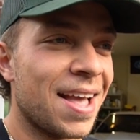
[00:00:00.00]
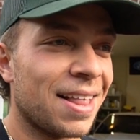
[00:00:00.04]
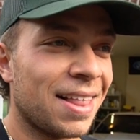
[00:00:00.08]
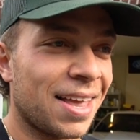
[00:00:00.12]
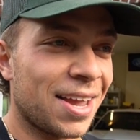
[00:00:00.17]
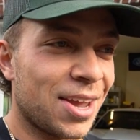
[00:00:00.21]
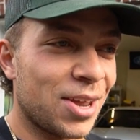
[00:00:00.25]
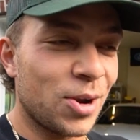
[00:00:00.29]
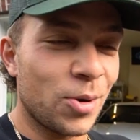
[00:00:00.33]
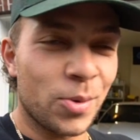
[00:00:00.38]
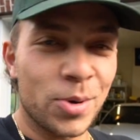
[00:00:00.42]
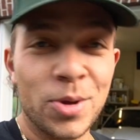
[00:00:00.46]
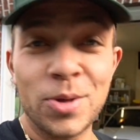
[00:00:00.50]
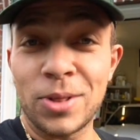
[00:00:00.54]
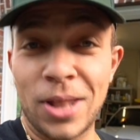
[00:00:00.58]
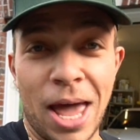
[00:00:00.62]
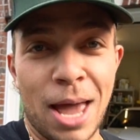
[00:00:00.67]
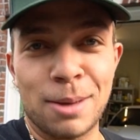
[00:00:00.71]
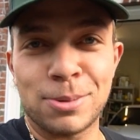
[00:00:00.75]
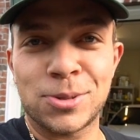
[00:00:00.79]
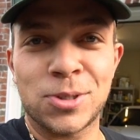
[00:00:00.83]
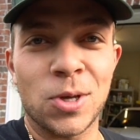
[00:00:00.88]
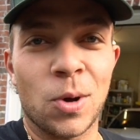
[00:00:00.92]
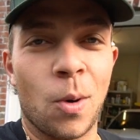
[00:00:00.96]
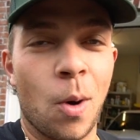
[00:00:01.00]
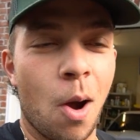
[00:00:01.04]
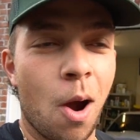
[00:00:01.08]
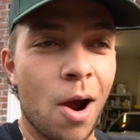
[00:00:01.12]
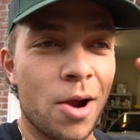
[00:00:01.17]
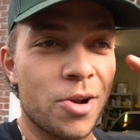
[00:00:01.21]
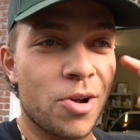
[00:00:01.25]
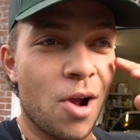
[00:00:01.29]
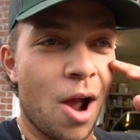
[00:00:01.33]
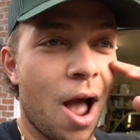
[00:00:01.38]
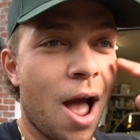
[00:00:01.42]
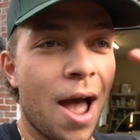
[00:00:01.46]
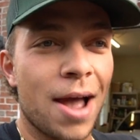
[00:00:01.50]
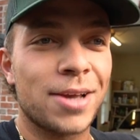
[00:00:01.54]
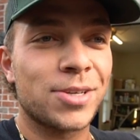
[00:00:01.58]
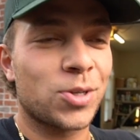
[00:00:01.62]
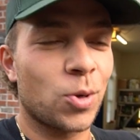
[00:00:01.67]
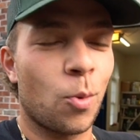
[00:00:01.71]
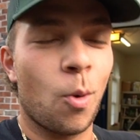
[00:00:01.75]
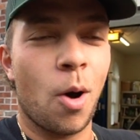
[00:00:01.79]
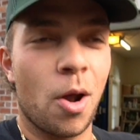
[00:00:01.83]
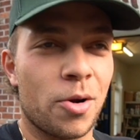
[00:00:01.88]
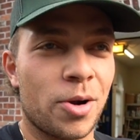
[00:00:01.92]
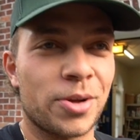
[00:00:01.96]
Like, you know, when you laugh so hard, your eyes
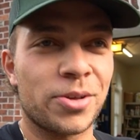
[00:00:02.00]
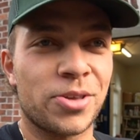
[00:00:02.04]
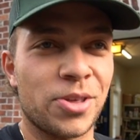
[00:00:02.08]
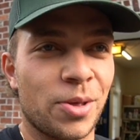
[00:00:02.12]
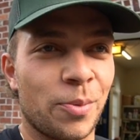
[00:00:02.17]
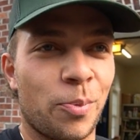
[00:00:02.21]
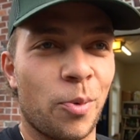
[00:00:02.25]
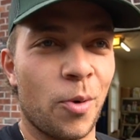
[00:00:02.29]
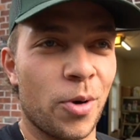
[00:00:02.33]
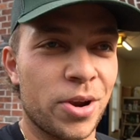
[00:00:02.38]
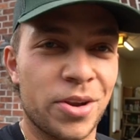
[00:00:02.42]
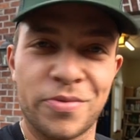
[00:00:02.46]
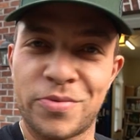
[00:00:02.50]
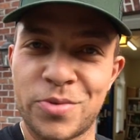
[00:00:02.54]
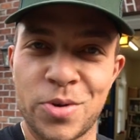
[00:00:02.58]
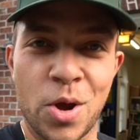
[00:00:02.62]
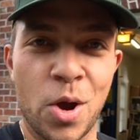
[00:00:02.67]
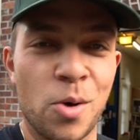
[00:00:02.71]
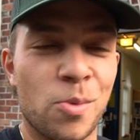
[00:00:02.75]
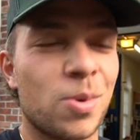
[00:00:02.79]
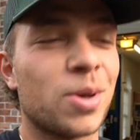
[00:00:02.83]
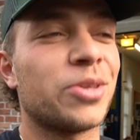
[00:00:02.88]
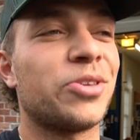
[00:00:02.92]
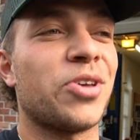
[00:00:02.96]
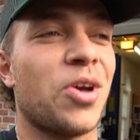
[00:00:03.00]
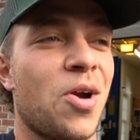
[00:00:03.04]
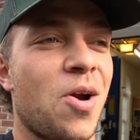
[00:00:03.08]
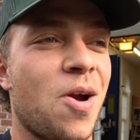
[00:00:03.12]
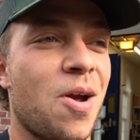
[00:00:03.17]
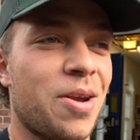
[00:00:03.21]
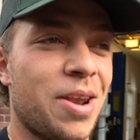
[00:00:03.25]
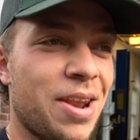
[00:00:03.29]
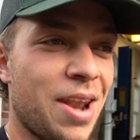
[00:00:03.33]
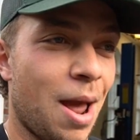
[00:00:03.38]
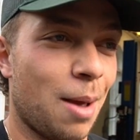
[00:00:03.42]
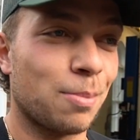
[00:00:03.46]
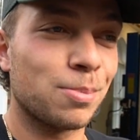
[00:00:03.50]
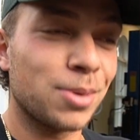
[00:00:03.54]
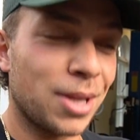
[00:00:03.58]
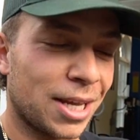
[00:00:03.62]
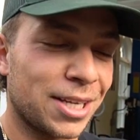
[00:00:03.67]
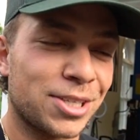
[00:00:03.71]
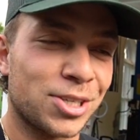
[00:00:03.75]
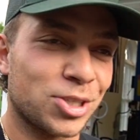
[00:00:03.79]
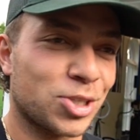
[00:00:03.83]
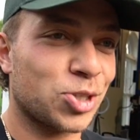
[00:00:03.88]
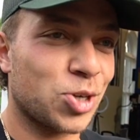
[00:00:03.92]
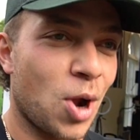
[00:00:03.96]
are watering to the point of no return. And I'm
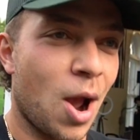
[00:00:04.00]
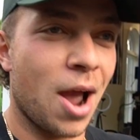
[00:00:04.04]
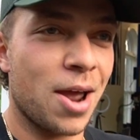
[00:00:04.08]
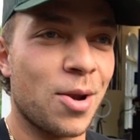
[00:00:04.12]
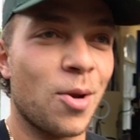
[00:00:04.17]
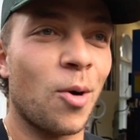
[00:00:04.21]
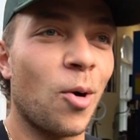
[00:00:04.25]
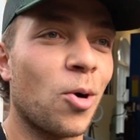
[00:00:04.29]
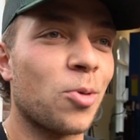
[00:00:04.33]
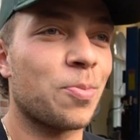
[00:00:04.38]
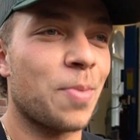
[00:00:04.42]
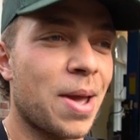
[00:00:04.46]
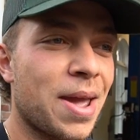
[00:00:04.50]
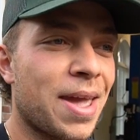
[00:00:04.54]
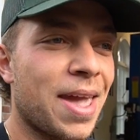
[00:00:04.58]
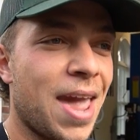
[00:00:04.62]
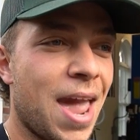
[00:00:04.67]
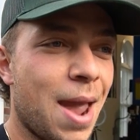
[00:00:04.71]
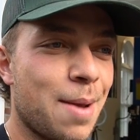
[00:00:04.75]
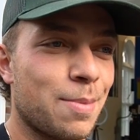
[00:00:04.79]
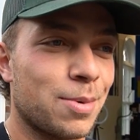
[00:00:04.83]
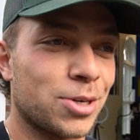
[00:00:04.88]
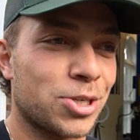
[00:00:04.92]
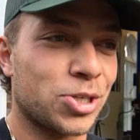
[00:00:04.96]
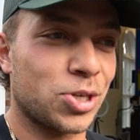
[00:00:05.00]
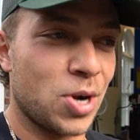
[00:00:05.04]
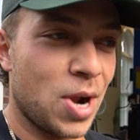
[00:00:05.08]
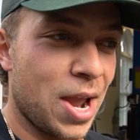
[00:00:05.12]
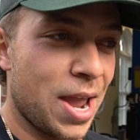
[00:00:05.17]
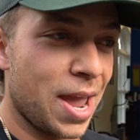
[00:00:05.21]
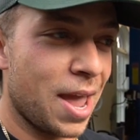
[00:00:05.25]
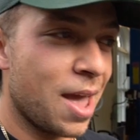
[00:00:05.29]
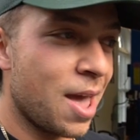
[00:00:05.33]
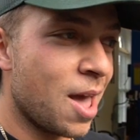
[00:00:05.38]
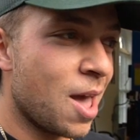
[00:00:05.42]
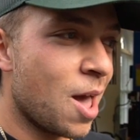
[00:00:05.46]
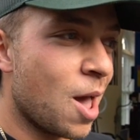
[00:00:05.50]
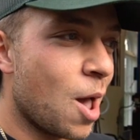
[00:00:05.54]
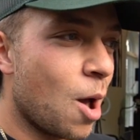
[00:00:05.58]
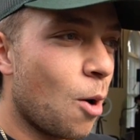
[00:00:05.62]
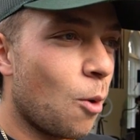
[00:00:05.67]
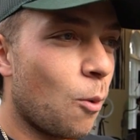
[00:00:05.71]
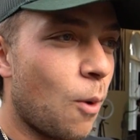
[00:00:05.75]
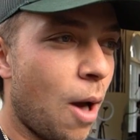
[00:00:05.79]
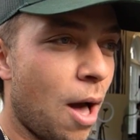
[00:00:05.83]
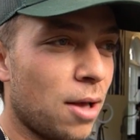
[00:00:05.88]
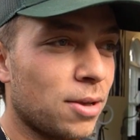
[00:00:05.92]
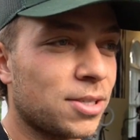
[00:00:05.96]
like just trying to hold my camera straight
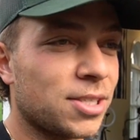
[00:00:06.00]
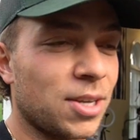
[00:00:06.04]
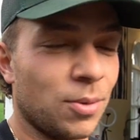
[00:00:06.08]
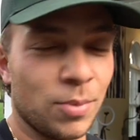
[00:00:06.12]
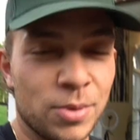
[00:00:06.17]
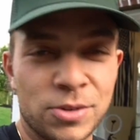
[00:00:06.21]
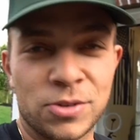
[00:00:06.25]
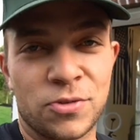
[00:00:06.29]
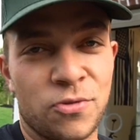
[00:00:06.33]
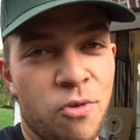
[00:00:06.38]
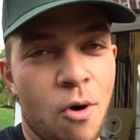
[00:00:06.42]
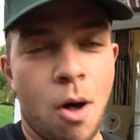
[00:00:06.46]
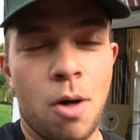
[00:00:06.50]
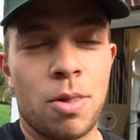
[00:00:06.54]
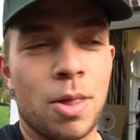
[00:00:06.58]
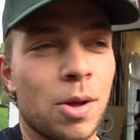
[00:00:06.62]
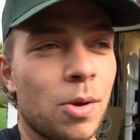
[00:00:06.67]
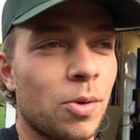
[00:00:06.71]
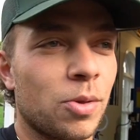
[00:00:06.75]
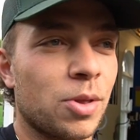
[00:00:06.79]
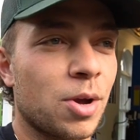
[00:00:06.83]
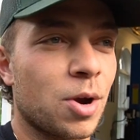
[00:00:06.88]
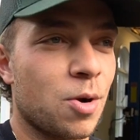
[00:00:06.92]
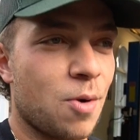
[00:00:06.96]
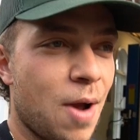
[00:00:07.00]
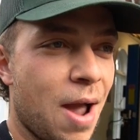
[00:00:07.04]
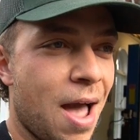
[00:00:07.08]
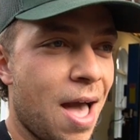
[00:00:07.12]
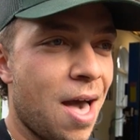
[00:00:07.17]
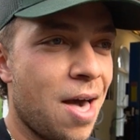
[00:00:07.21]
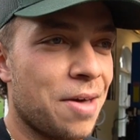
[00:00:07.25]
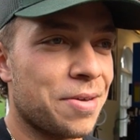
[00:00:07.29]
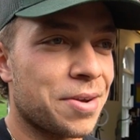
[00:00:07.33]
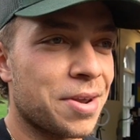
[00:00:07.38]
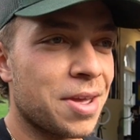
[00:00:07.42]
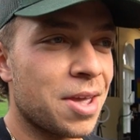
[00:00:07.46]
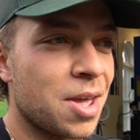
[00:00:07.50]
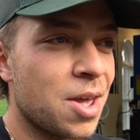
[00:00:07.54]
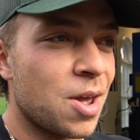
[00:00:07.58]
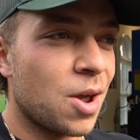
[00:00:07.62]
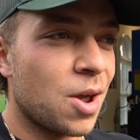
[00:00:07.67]
while someone's falling on the ground.